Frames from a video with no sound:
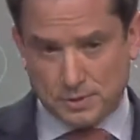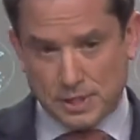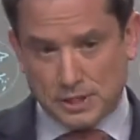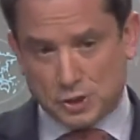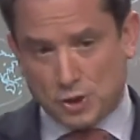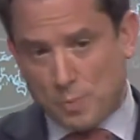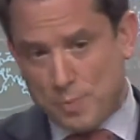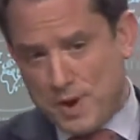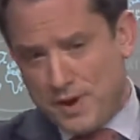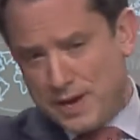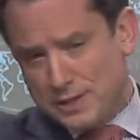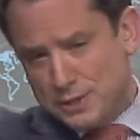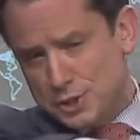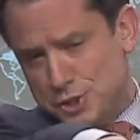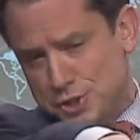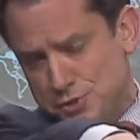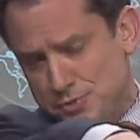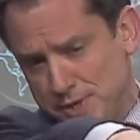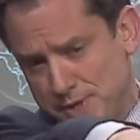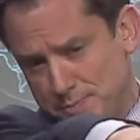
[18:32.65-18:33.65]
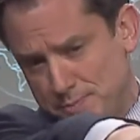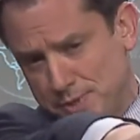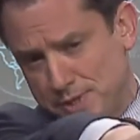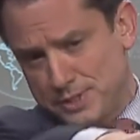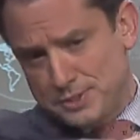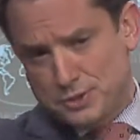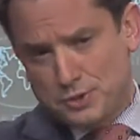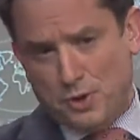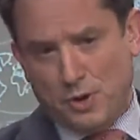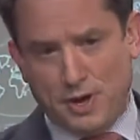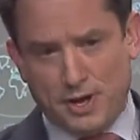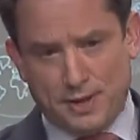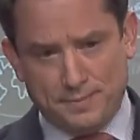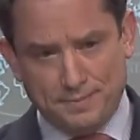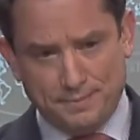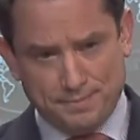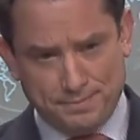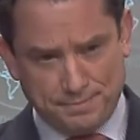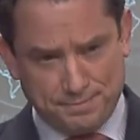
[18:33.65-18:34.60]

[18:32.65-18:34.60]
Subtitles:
Let's go behind Shreve, please. Go ahead.